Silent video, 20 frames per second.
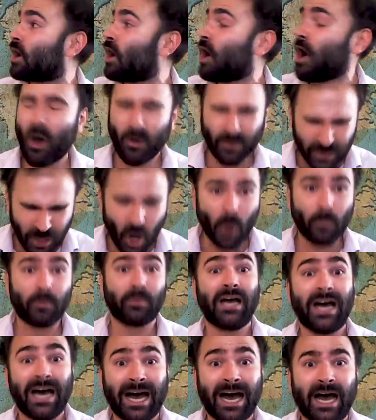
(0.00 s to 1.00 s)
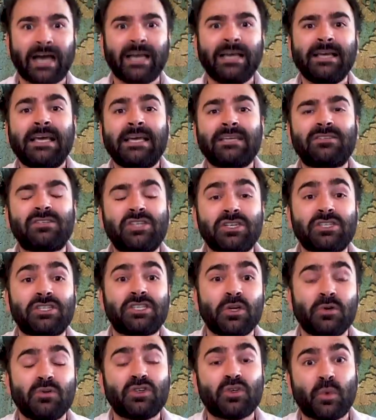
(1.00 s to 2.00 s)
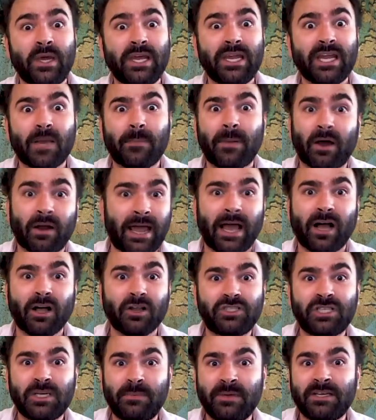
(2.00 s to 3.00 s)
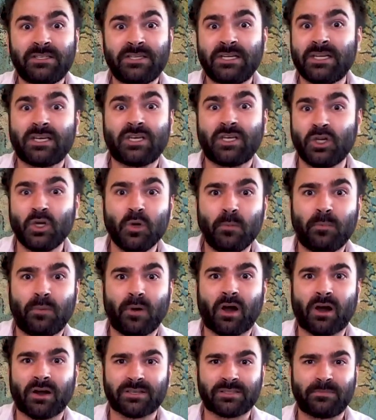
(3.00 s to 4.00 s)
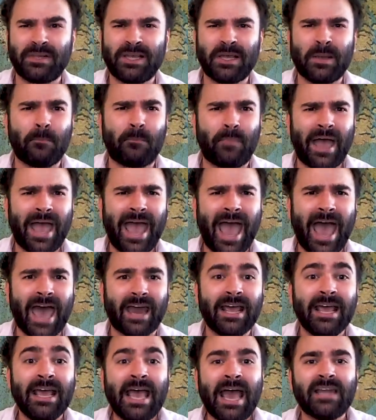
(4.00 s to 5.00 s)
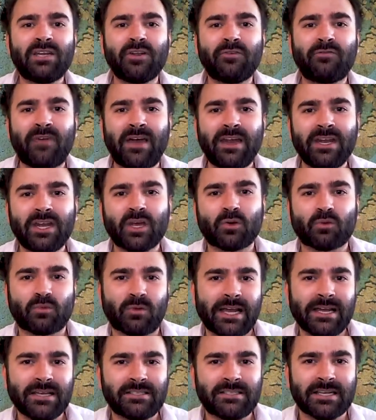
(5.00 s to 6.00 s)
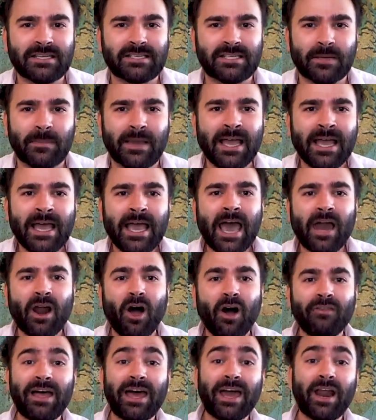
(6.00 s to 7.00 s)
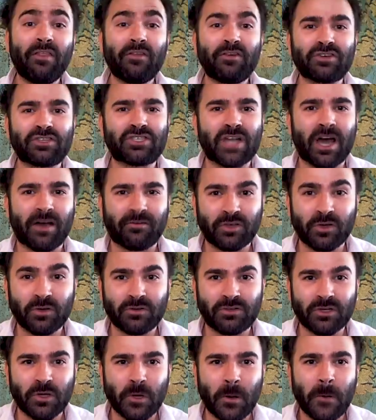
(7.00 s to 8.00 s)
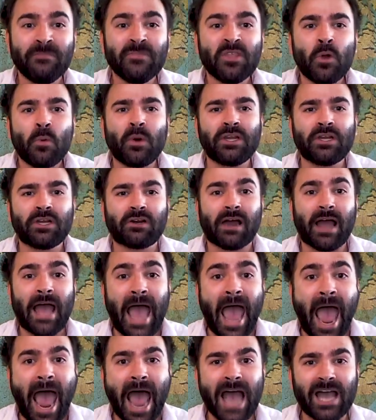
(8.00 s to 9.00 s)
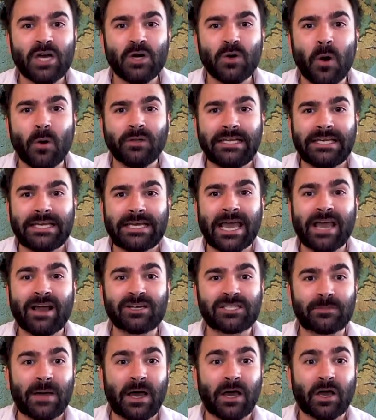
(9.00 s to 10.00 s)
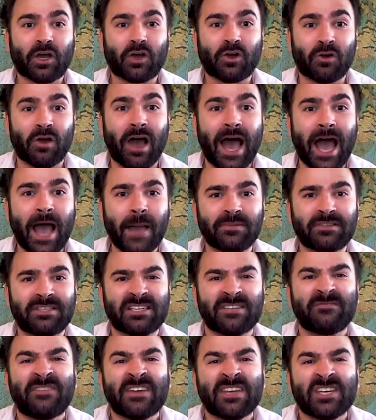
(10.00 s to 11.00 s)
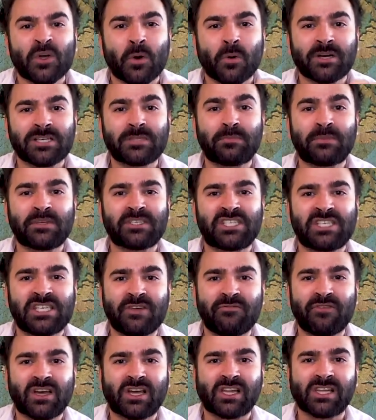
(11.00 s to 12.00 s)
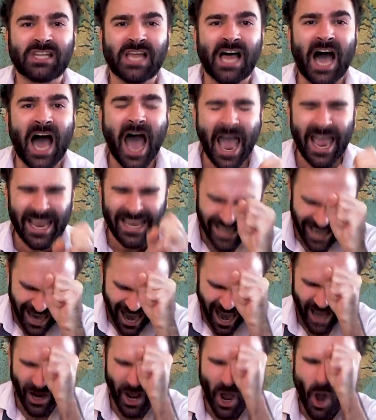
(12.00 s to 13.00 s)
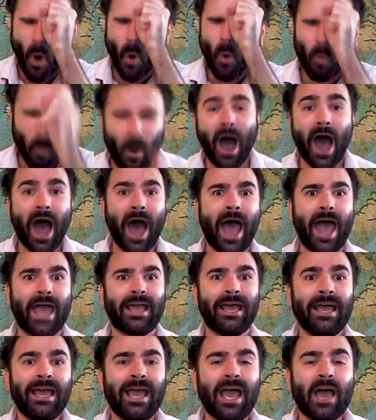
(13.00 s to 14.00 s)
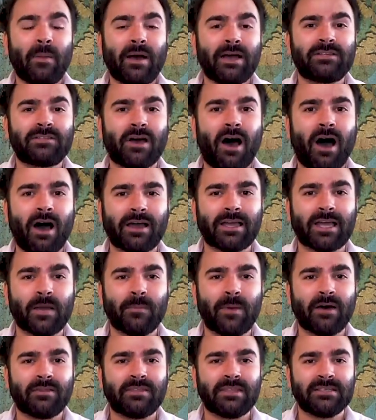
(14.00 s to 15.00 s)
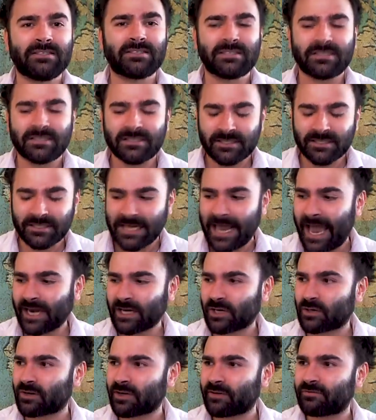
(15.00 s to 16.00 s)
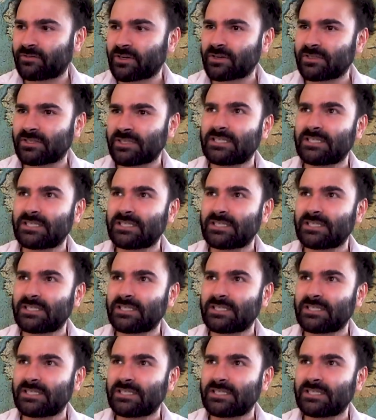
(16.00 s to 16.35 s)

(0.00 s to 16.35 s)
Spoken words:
Oh, nope. Ah, it's just you tweeting about LGBTQ bars being bad and defending racism and all that other stuff you do when you're a hack who only cares about crimes that fit your specific lie. God, why am I talking about these sad grifters?